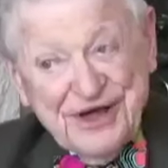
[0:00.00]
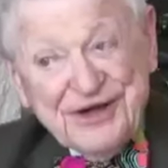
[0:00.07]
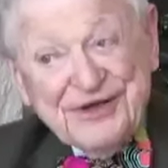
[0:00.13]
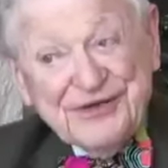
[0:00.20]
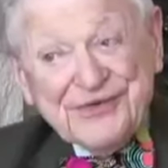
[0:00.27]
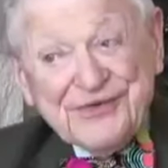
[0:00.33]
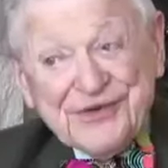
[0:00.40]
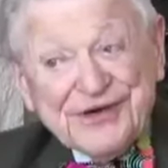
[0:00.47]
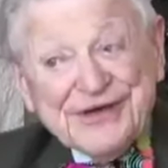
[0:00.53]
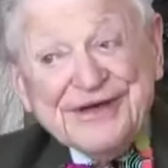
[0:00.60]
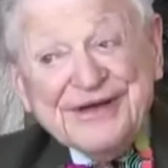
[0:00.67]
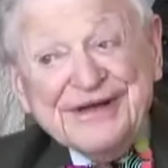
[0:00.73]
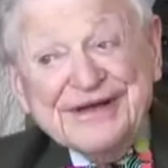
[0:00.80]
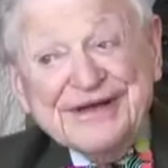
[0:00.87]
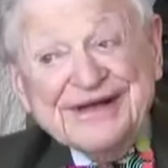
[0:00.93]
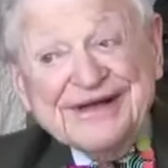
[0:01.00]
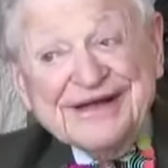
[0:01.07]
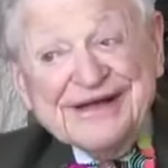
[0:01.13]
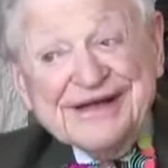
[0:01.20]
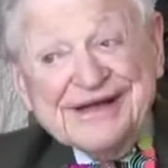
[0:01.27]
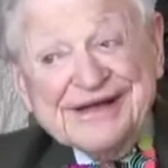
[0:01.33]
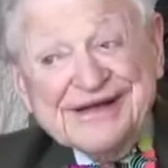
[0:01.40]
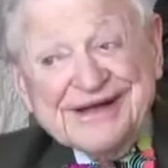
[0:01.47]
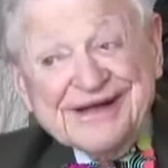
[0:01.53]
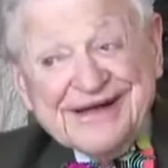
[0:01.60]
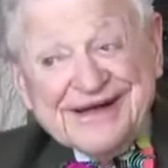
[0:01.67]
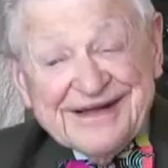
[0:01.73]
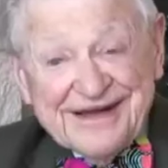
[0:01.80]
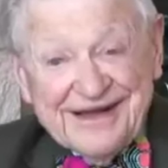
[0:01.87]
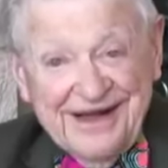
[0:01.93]
93.
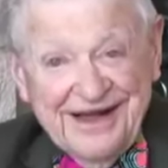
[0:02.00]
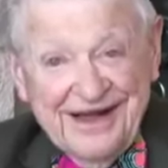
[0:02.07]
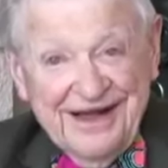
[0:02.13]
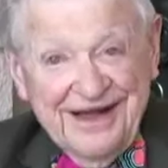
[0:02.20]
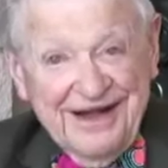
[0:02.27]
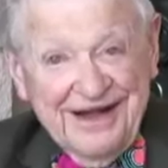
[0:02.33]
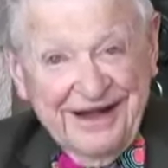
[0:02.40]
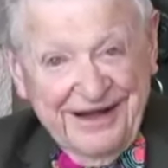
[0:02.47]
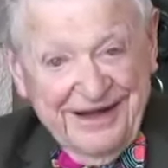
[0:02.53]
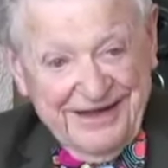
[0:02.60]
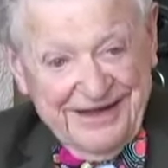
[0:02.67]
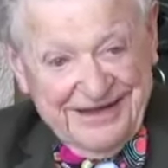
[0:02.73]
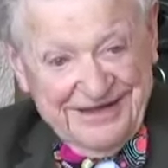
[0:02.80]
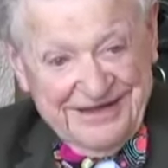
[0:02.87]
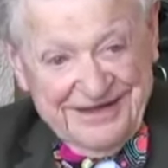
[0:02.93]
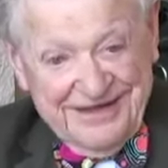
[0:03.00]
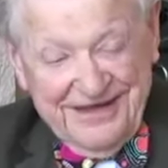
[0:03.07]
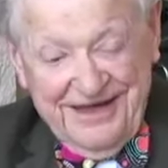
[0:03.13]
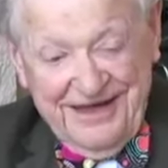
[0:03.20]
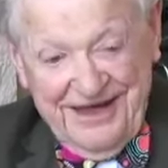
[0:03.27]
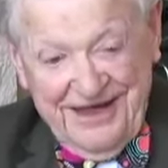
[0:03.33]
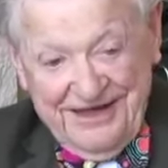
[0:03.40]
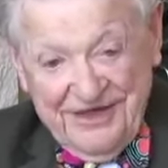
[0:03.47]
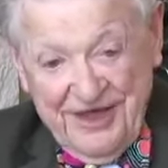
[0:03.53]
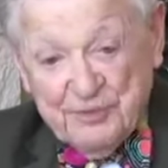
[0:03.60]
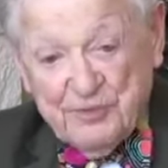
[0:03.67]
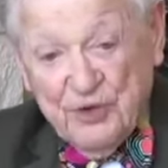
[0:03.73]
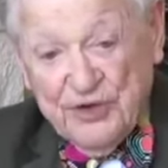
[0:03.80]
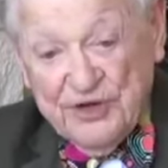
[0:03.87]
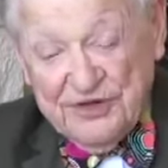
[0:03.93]
Wow. And at
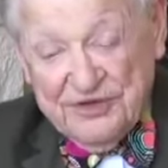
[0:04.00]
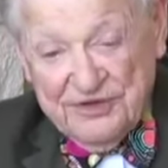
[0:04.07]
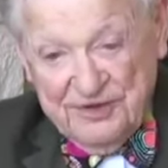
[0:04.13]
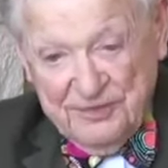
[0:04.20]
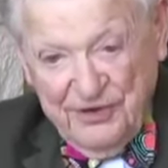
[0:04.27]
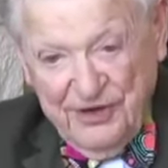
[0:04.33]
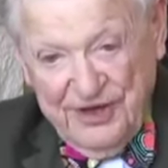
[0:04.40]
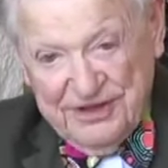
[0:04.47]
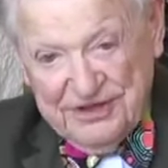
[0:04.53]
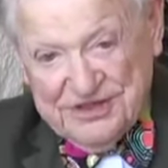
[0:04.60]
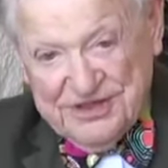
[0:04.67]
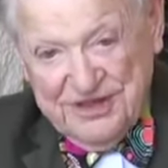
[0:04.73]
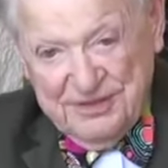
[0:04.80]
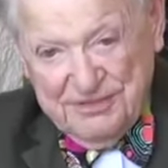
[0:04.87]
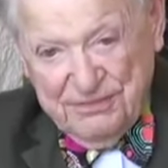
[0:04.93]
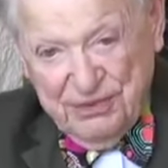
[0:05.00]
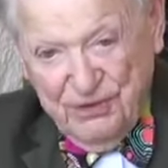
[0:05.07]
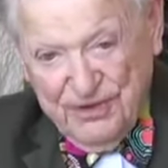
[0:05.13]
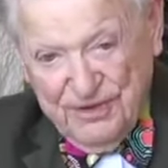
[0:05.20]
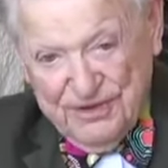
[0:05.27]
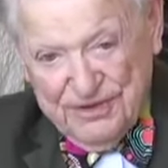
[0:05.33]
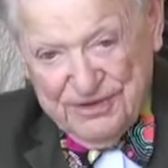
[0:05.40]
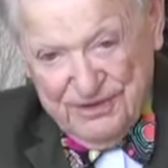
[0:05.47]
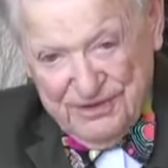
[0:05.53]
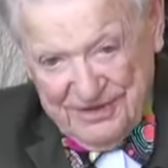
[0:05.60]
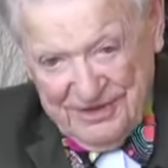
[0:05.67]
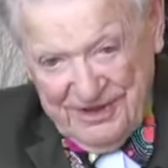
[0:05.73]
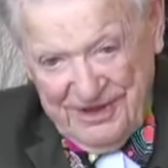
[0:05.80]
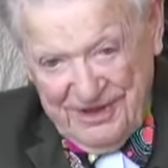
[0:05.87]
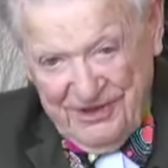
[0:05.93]
that point, the pilots had poured
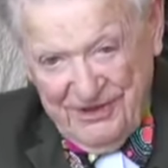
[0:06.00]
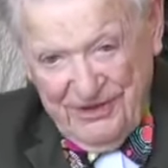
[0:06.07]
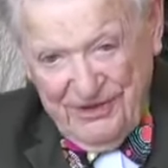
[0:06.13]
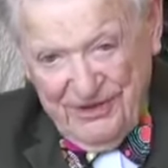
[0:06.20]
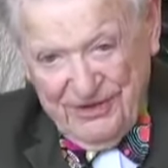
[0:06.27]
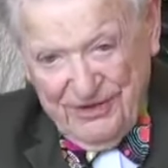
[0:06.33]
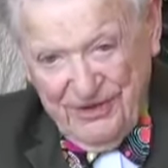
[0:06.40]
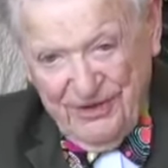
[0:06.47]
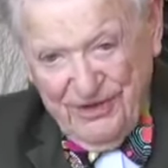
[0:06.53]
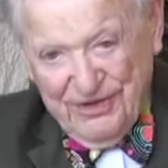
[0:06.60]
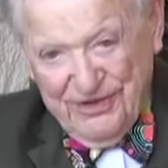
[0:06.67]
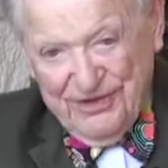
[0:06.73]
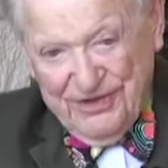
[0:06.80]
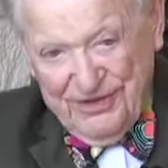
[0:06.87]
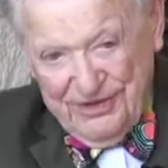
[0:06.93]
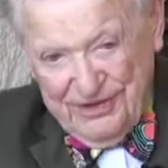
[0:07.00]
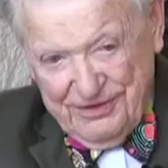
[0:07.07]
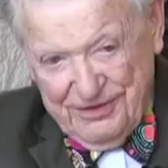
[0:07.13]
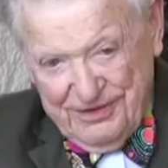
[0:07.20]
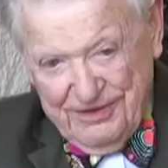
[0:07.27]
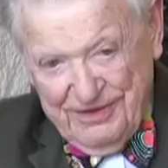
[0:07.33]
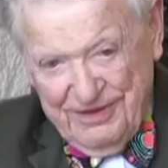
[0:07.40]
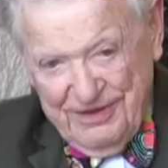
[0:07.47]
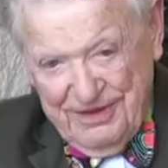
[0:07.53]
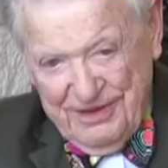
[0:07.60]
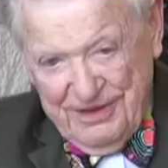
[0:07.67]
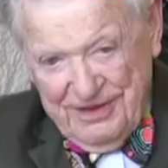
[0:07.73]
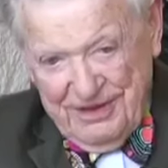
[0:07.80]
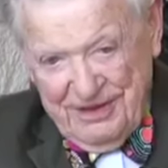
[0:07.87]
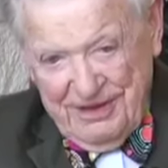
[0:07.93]
on all the uh,
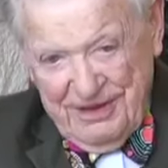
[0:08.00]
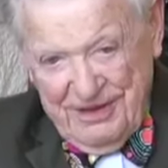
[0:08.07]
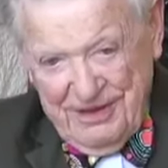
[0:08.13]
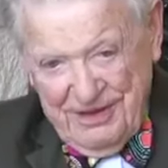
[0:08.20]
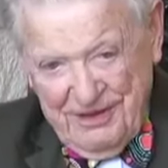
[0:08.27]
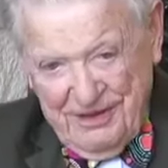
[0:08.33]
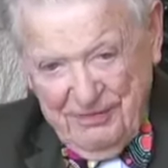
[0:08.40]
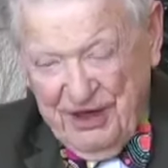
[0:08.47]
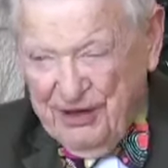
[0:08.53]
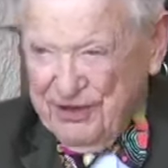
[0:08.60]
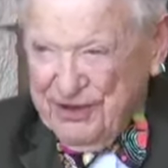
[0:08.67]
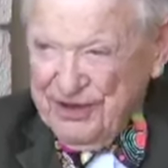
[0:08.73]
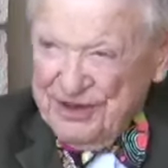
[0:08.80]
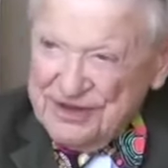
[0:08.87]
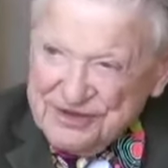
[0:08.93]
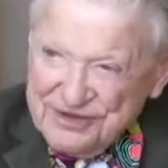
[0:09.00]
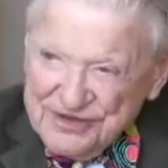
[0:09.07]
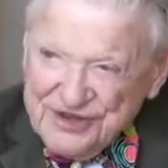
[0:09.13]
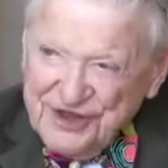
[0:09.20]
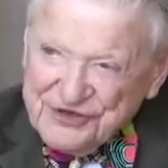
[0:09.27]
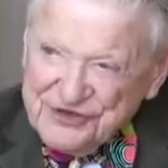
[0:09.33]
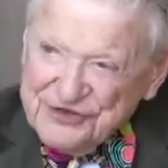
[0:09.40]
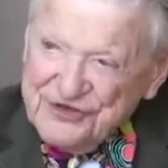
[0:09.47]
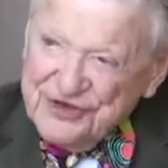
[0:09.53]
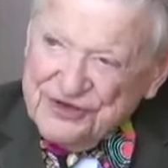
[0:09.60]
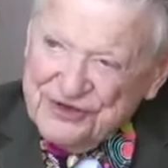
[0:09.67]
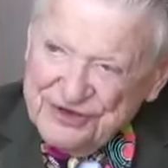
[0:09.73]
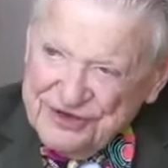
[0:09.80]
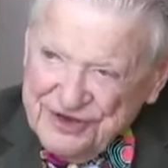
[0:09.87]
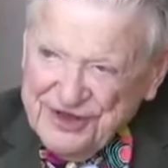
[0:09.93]
power to the engine
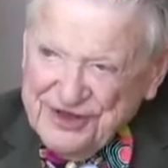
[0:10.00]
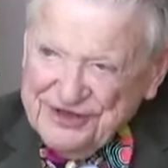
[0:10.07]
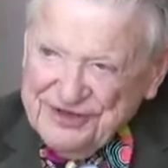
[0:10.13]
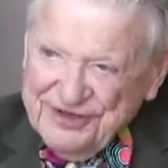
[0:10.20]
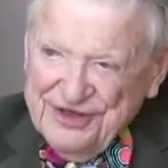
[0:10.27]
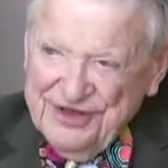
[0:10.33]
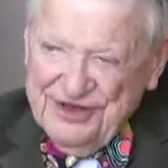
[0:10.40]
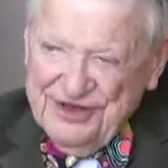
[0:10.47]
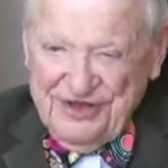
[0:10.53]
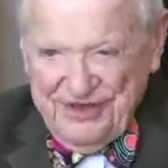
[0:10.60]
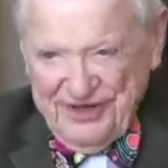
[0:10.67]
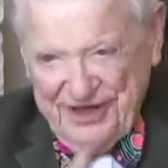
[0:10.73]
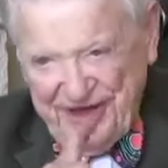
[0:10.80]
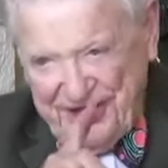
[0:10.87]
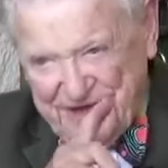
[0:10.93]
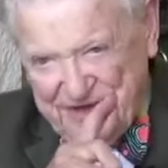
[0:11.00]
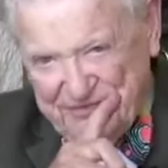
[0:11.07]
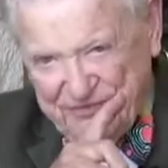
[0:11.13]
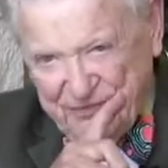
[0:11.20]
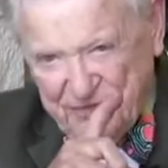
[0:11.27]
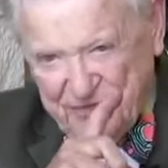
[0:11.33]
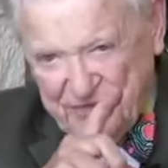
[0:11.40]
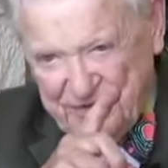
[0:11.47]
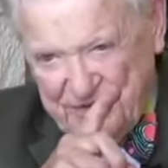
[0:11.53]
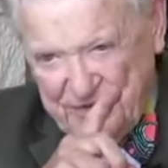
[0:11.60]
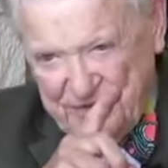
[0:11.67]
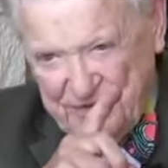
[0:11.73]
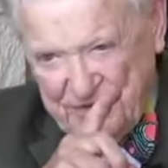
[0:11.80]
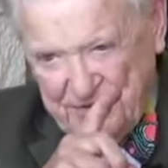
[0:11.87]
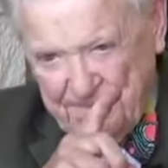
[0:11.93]
they could get. The hand for
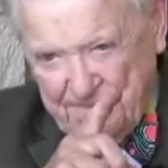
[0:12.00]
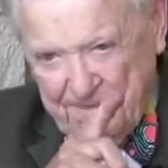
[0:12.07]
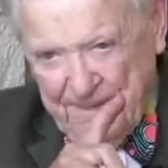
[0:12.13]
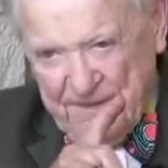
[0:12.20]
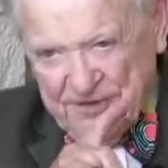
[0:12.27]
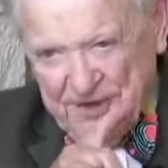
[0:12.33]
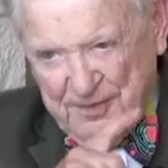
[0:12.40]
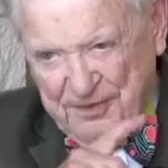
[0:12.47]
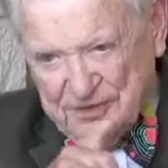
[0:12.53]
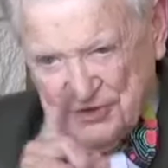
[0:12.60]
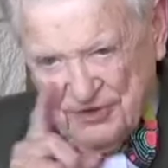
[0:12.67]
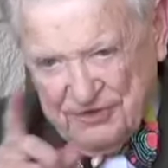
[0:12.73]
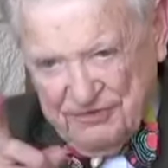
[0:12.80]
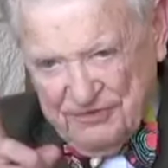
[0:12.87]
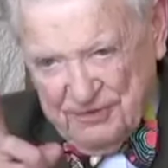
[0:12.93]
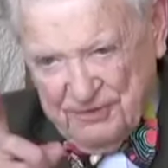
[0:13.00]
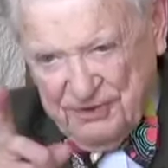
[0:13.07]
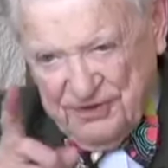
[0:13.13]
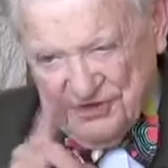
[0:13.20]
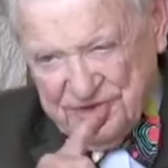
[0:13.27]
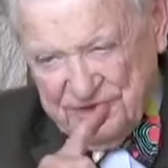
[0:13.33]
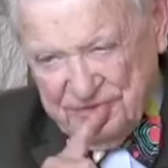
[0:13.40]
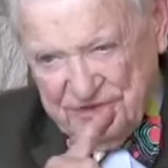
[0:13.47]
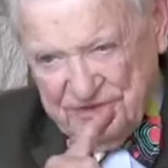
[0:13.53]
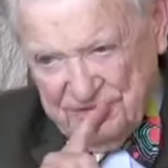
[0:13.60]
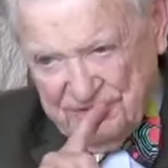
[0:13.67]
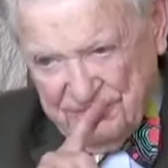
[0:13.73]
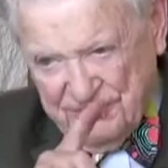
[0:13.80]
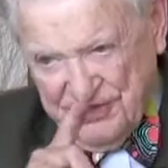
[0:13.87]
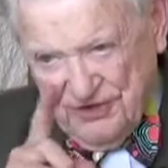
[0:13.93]
the uh, temperature, the
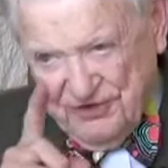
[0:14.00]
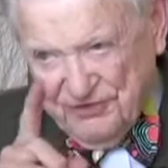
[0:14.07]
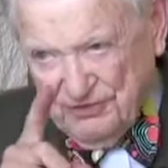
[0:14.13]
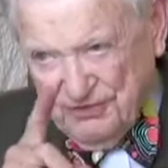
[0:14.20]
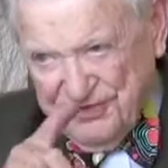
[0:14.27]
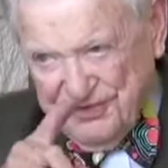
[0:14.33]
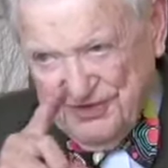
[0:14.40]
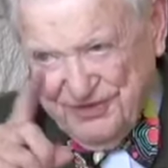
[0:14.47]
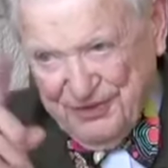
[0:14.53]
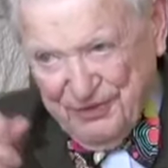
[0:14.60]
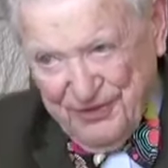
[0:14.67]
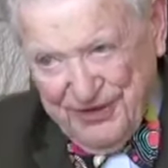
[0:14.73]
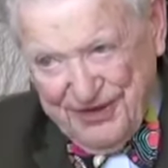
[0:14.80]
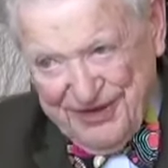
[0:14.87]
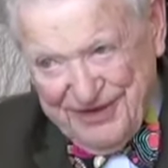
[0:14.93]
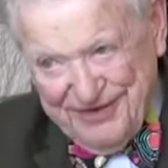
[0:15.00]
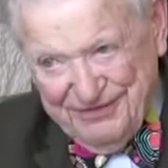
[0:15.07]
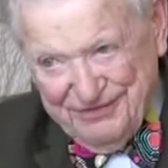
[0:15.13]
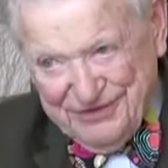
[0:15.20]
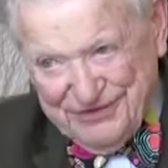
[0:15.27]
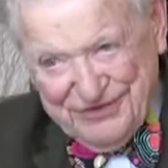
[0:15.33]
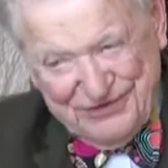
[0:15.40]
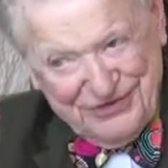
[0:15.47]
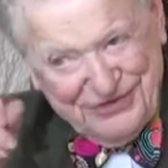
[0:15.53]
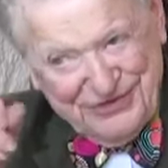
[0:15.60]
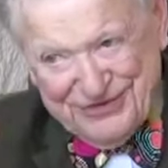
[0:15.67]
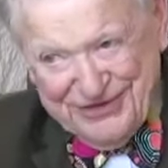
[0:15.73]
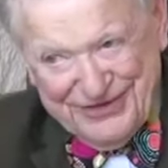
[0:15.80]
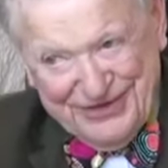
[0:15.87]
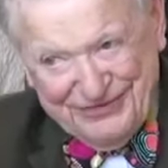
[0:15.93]
piston rings were in the red, which you
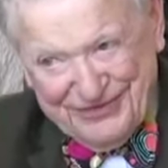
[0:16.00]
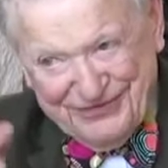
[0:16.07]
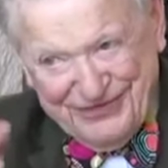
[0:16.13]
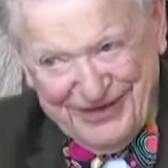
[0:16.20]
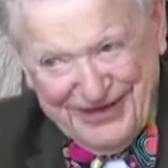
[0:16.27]
should never